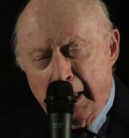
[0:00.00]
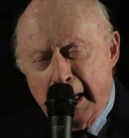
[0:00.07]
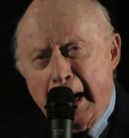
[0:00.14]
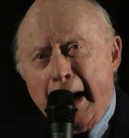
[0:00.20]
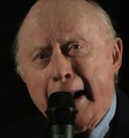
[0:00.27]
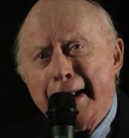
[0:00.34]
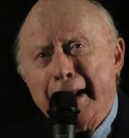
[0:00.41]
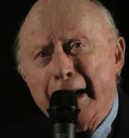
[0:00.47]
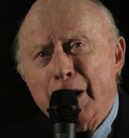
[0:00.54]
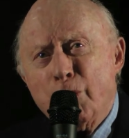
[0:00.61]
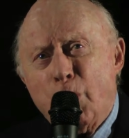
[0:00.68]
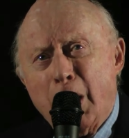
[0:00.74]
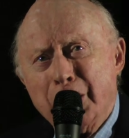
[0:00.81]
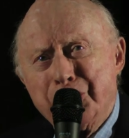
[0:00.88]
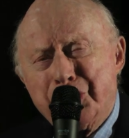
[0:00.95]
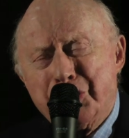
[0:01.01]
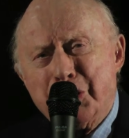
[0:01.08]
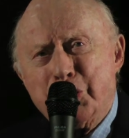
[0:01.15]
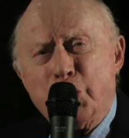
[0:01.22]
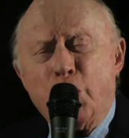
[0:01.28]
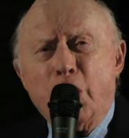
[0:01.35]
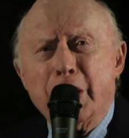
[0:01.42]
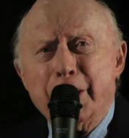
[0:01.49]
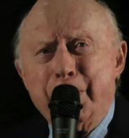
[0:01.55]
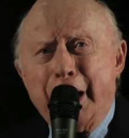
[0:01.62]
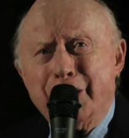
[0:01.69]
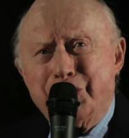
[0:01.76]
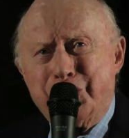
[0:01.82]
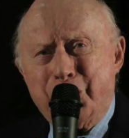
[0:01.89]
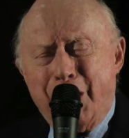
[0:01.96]
And he wants to talk
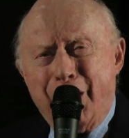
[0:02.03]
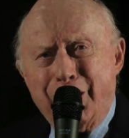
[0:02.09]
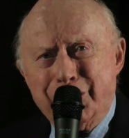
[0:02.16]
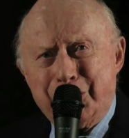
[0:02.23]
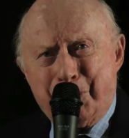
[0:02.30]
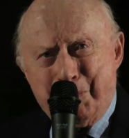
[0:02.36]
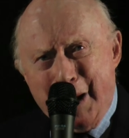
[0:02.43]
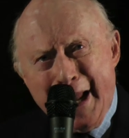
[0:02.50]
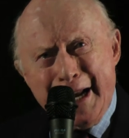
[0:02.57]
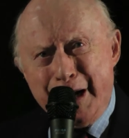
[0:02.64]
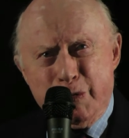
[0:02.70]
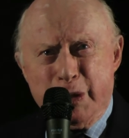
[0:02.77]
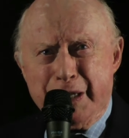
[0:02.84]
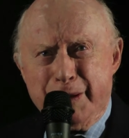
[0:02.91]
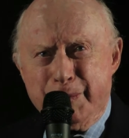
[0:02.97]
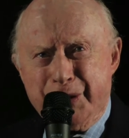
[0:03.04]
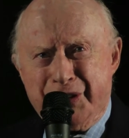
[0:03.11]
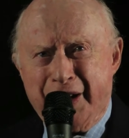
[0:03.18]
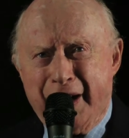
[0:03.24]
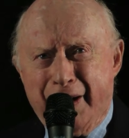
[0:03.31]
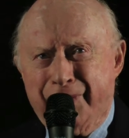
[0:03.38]
about Charles playing with himself.